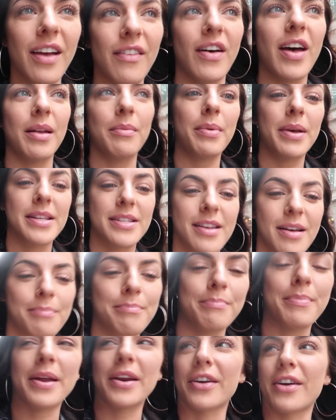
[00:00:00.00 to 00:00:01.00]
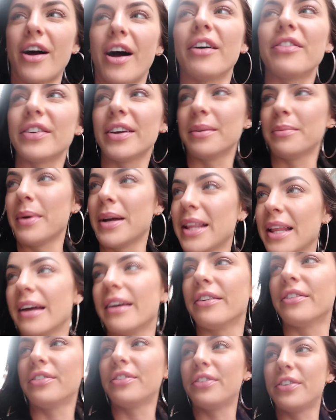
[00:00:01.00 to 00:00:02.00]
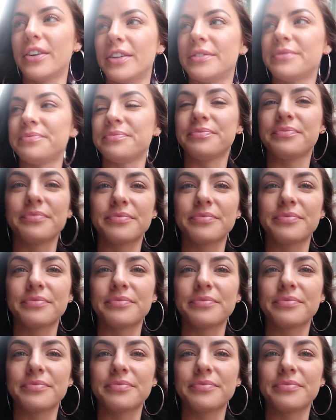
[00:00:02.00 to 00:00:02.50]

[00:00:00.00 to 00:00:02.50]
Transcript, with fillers: like I've had best, better coffee in my life. It's